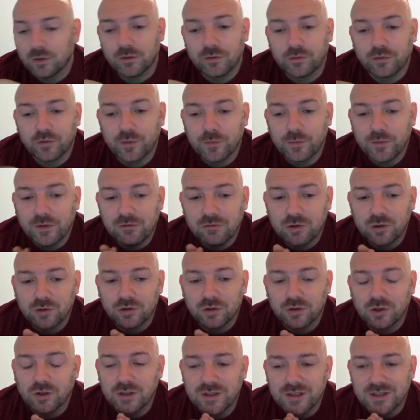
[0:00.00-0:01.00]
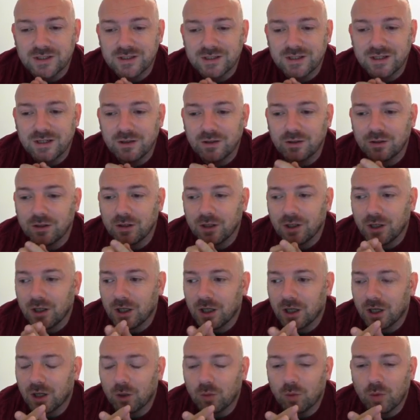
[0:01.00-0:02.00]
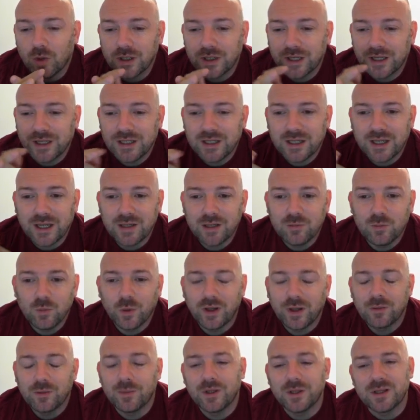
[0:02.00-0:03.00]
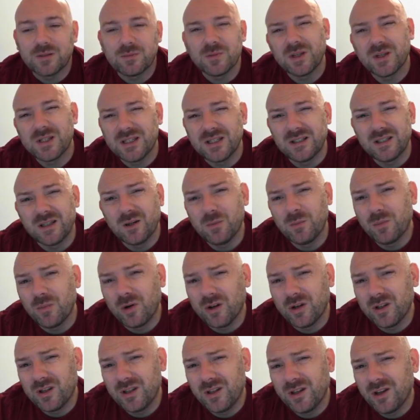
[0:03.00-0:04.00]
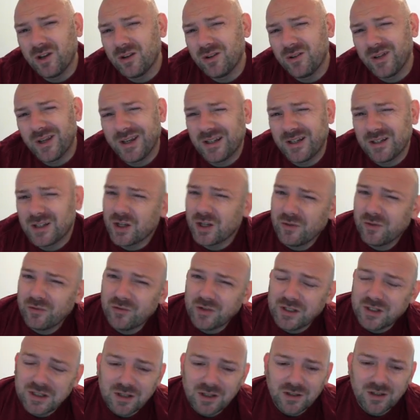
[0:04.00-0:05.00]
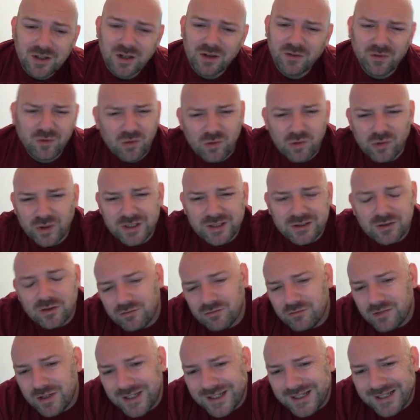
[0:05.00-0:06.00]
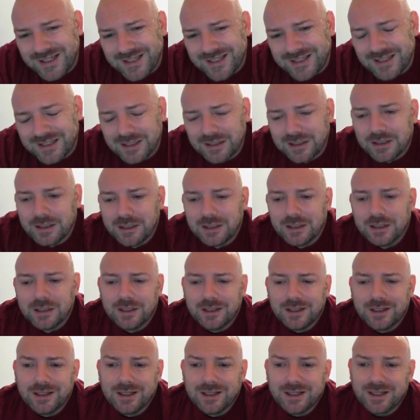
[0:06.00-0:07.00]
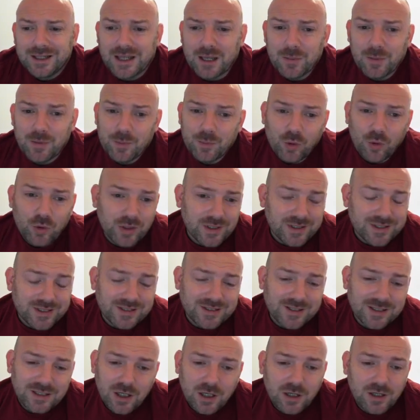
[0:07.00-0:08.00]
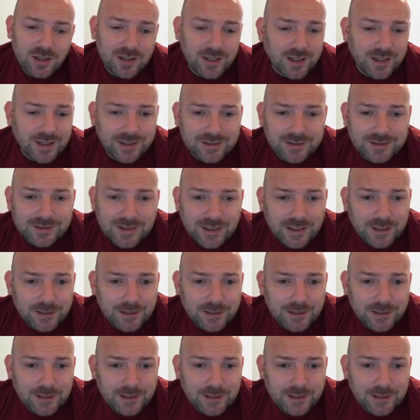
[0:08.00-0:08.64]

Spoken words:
for Miracle Dice is in a 1K game where it's basically done by, end of turn 3, start of turn 4. It's not really getting me points as I learn. And